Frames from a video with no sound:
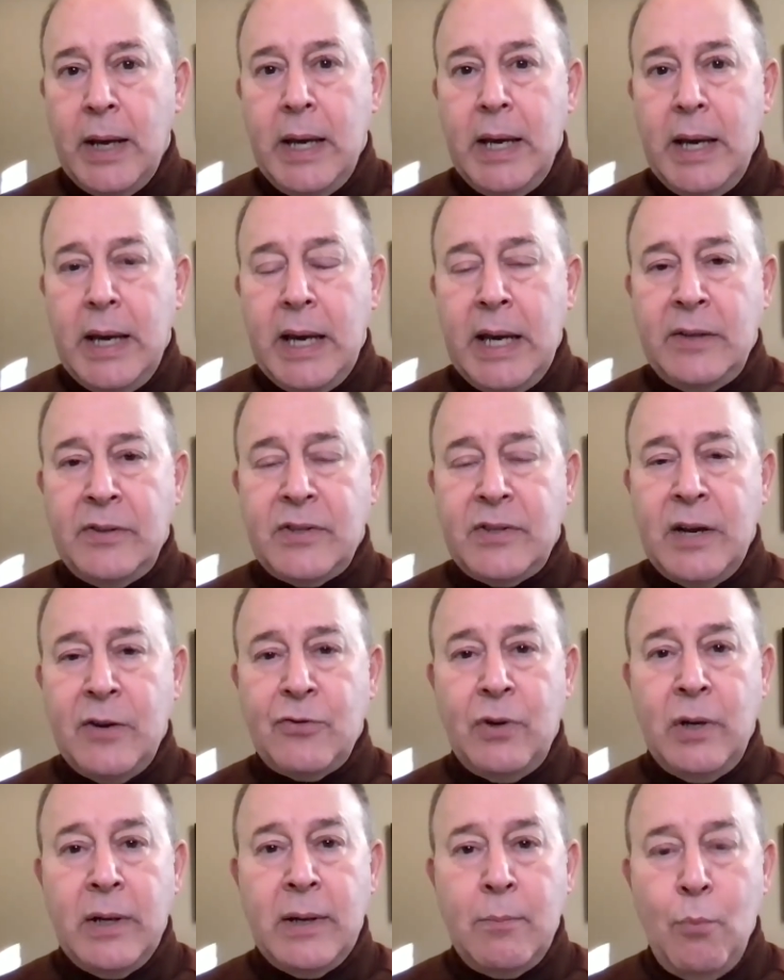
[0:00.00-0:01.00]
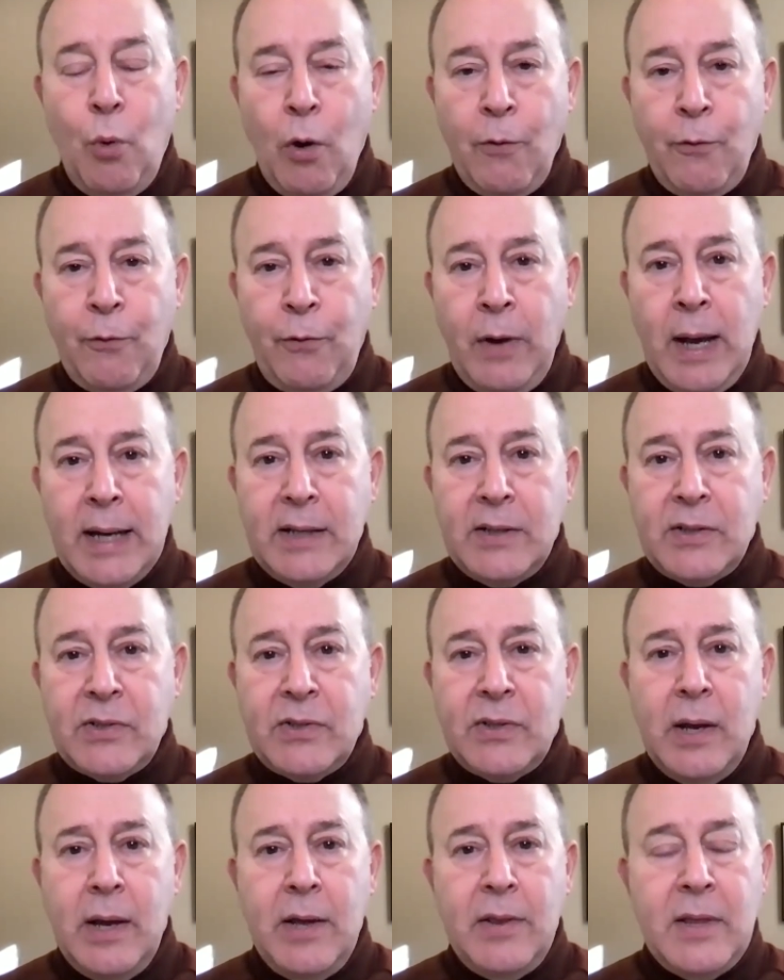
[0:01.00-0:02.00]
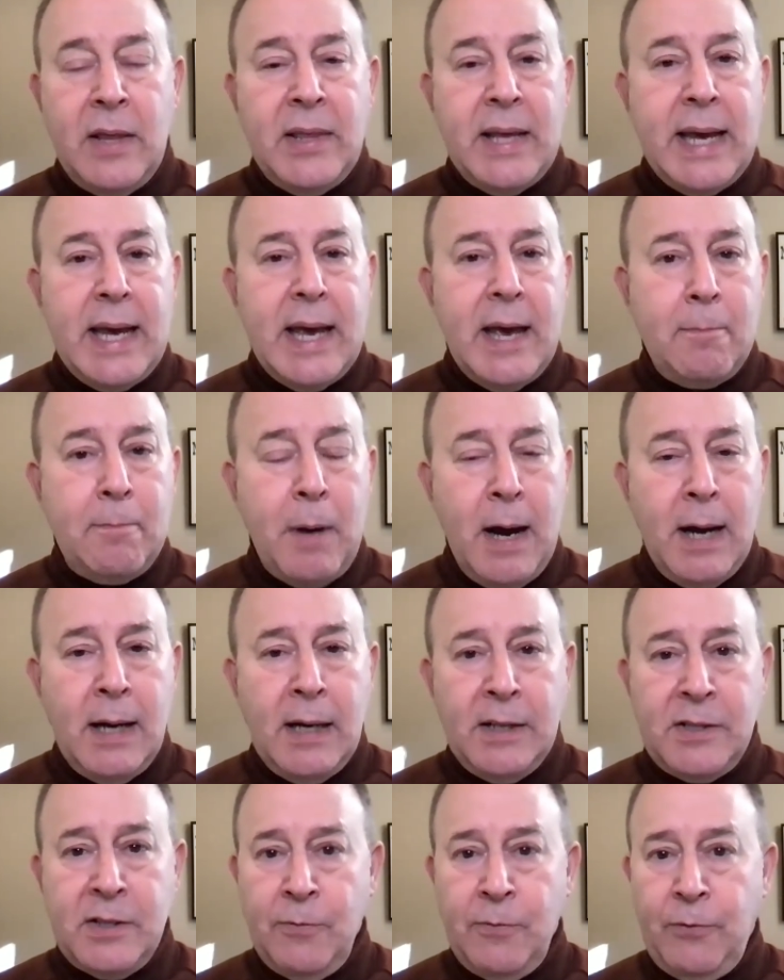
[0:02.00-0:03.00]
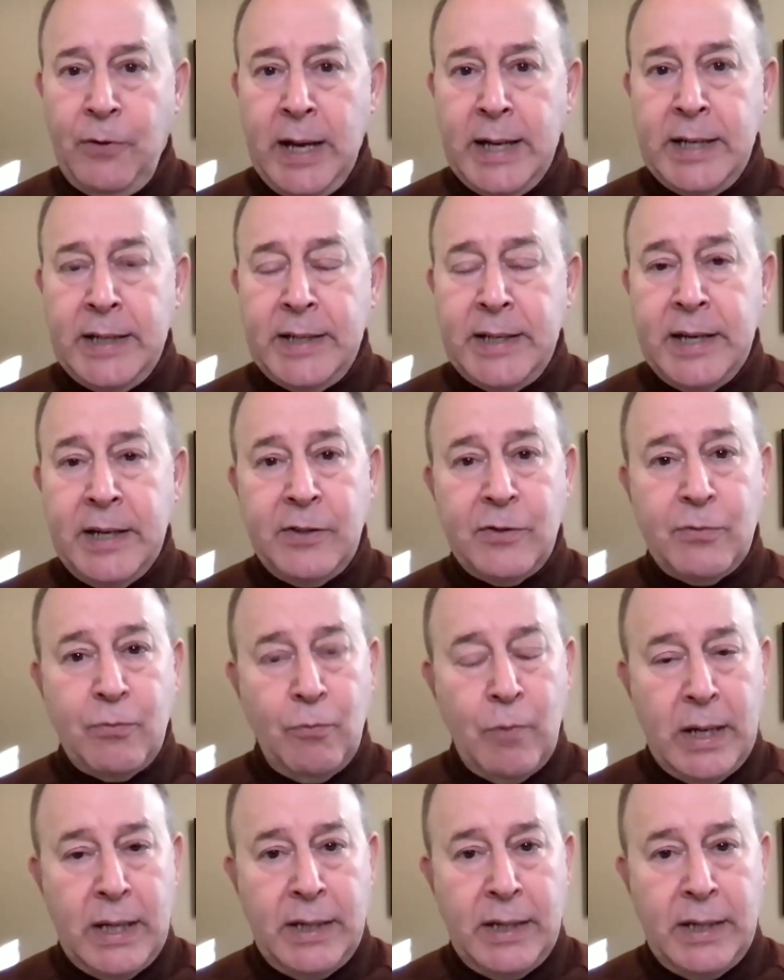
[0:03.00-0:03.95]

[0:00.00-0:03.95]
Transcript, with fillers: in scheduling more flights than they had pilots and flight attendants ready to